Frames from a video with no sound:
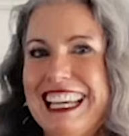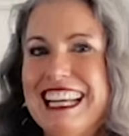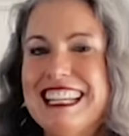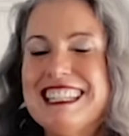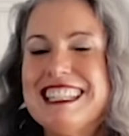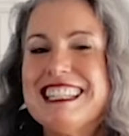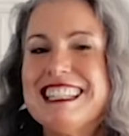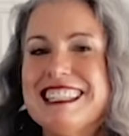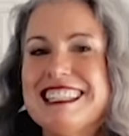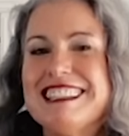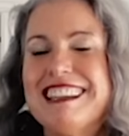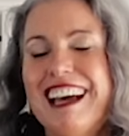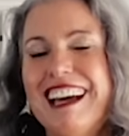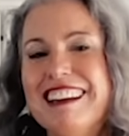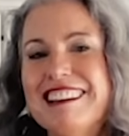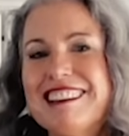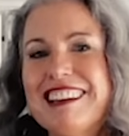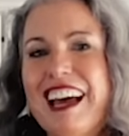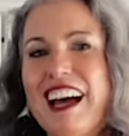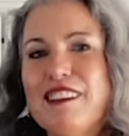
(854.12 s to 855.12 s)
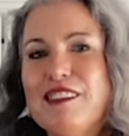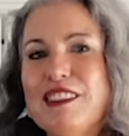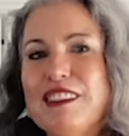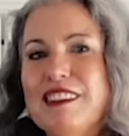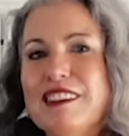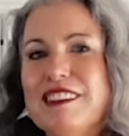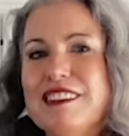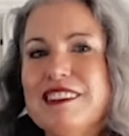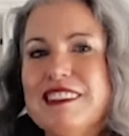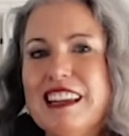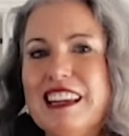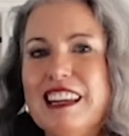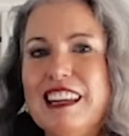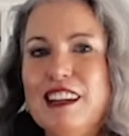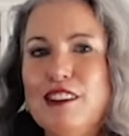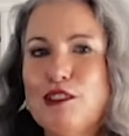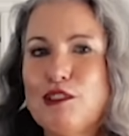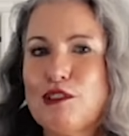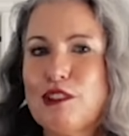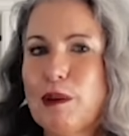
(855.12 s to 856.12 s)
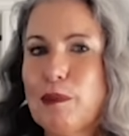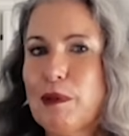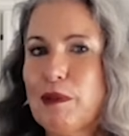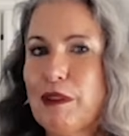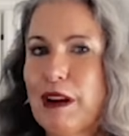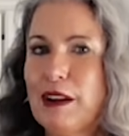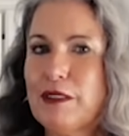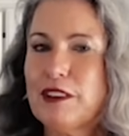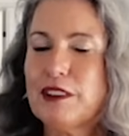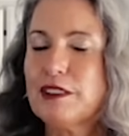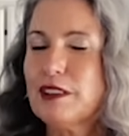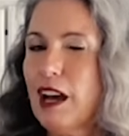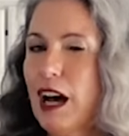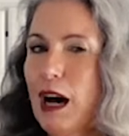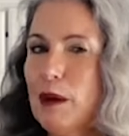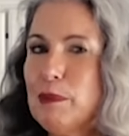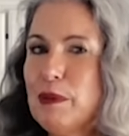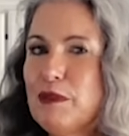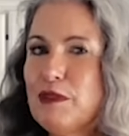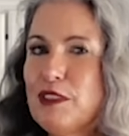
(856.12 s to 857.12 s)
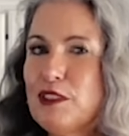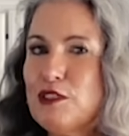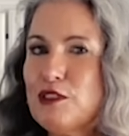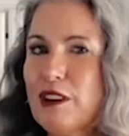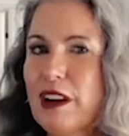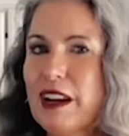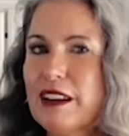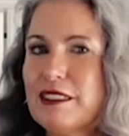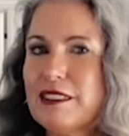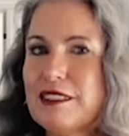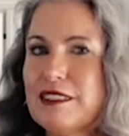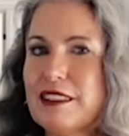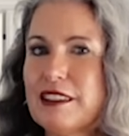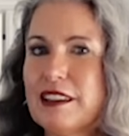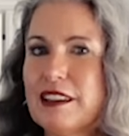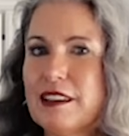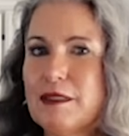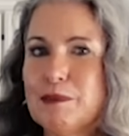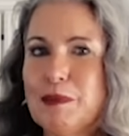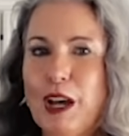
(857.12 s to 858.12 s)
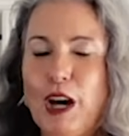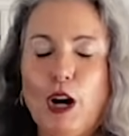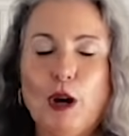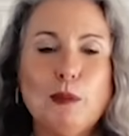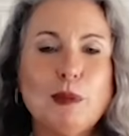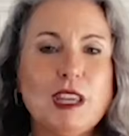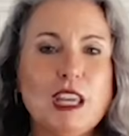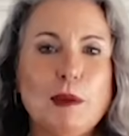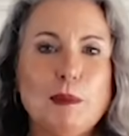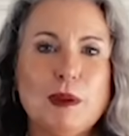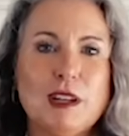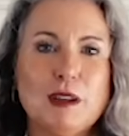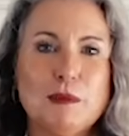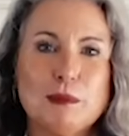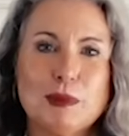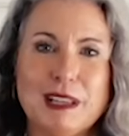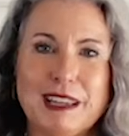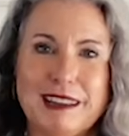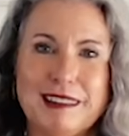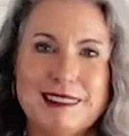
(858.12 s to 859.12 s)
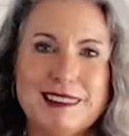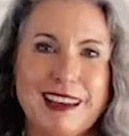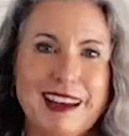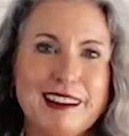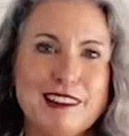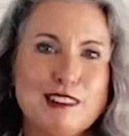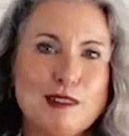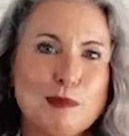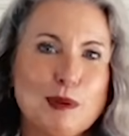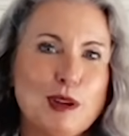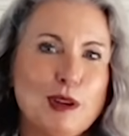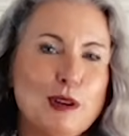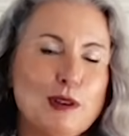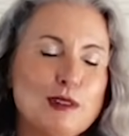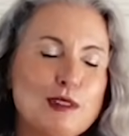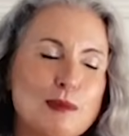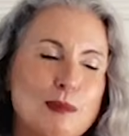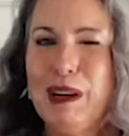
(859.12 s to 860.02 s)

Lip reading: It does have this sticky strip around the top of the dress to help keep it in place, I suppose,